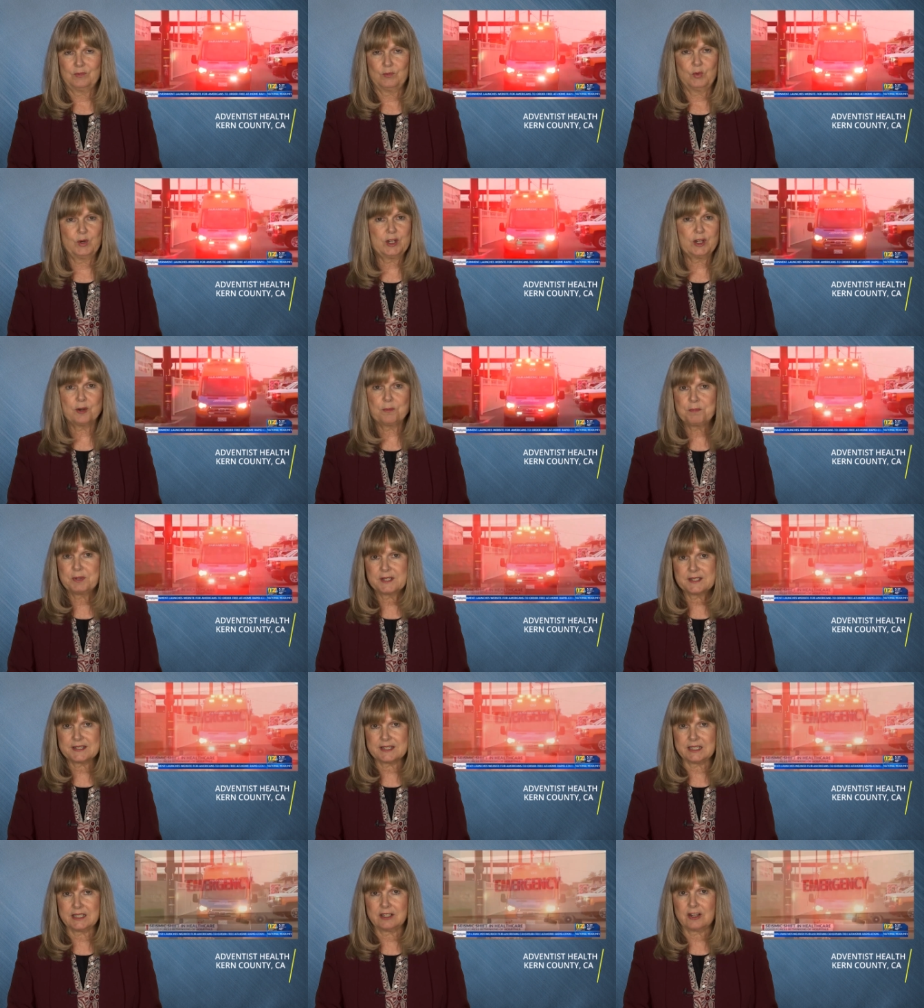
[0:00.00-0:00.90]
We are
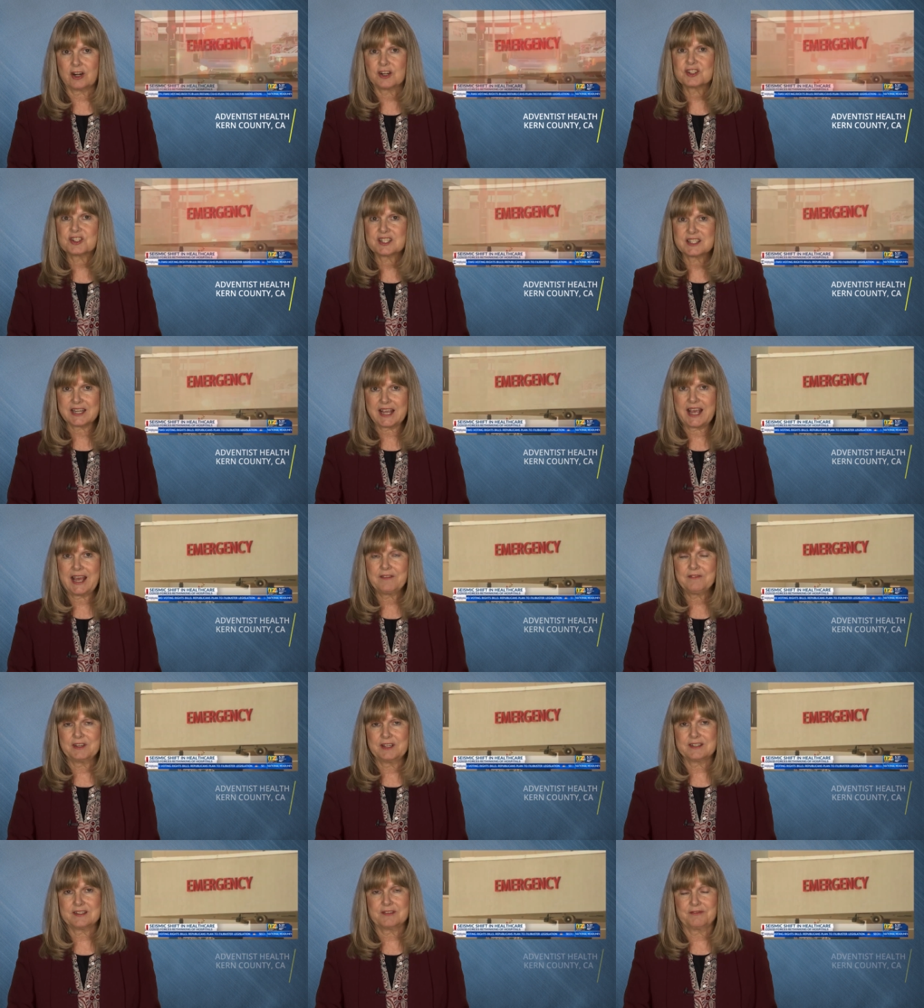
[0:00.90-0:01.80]
busy, our
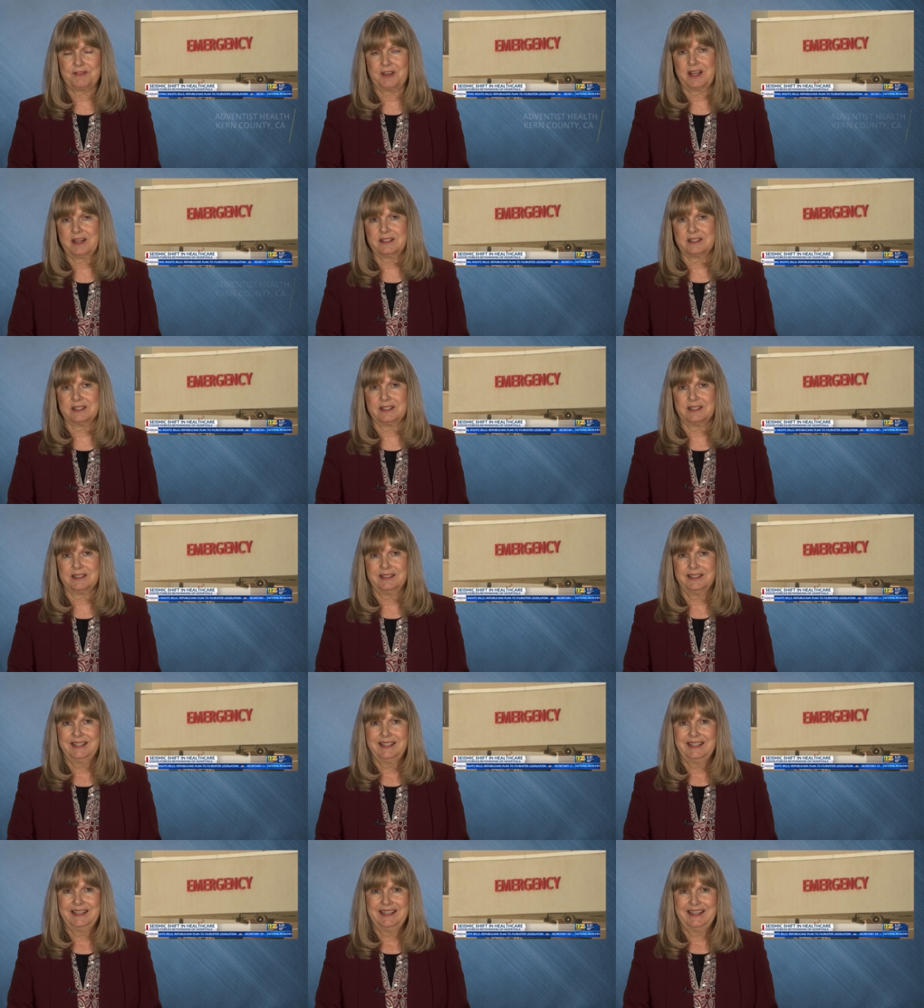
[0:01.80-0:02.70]
staff is affected.
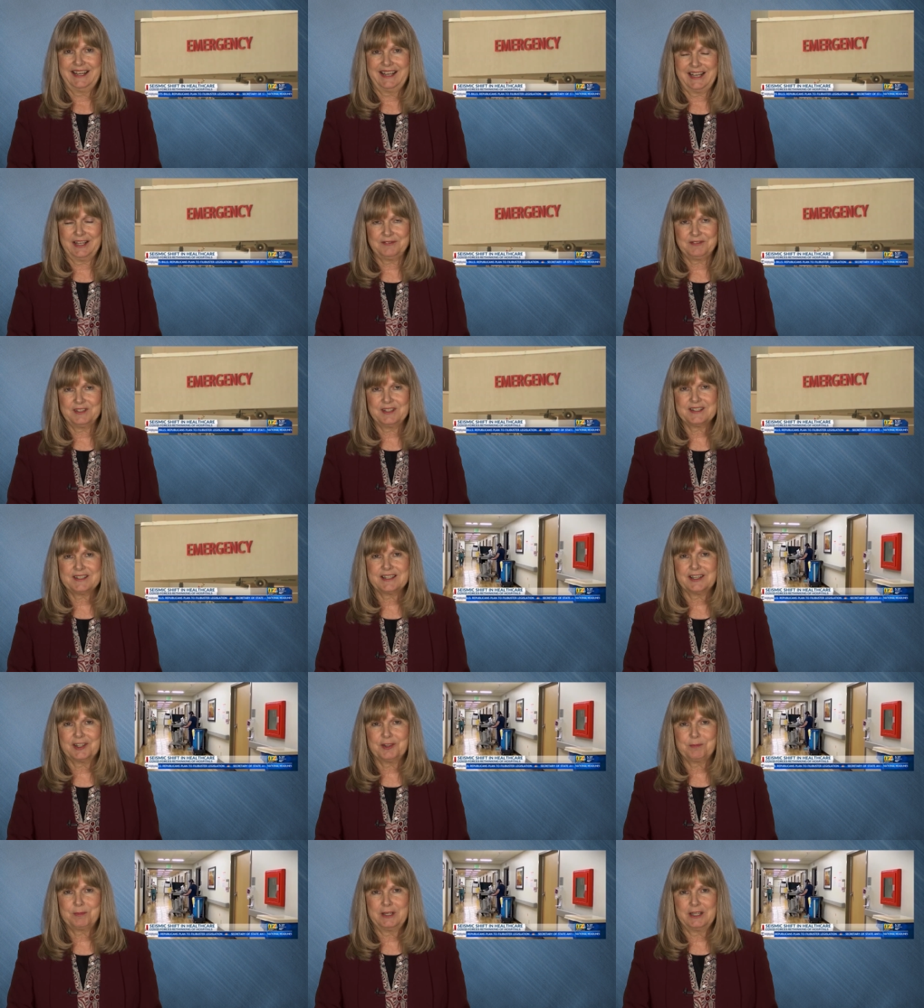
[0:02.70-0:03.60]
Adventist
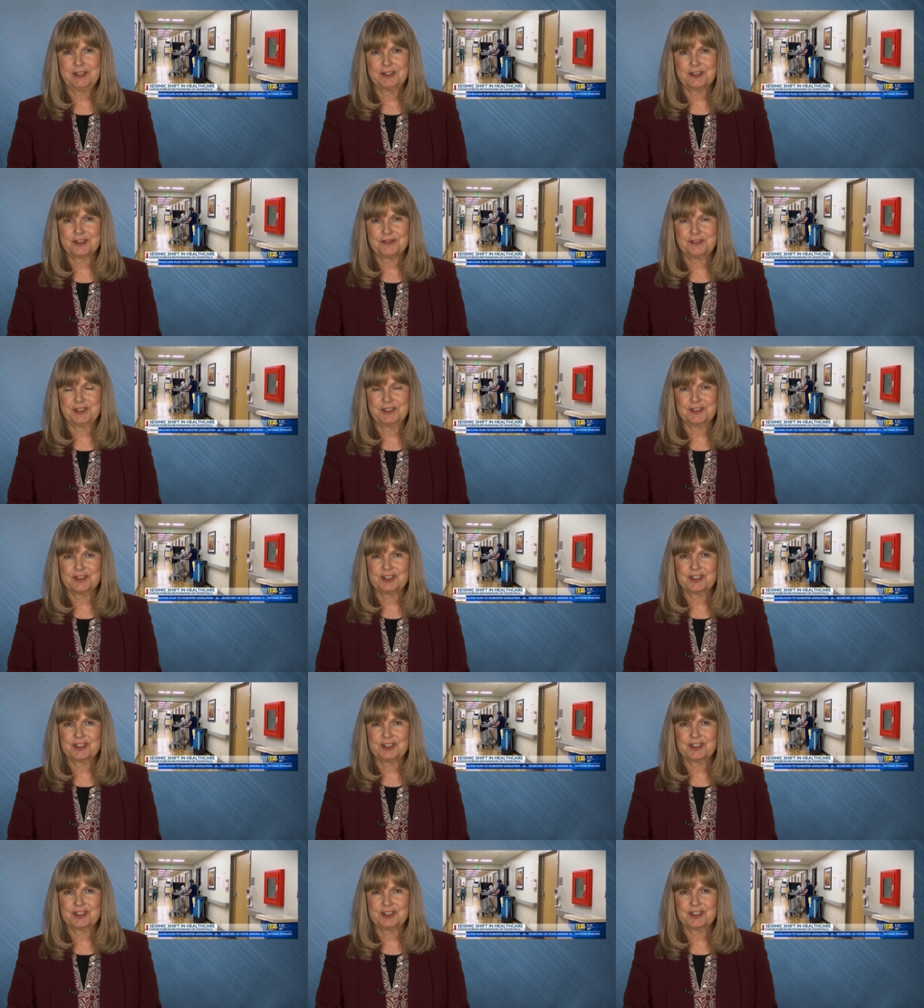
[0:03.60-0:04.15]
Health Bakersfield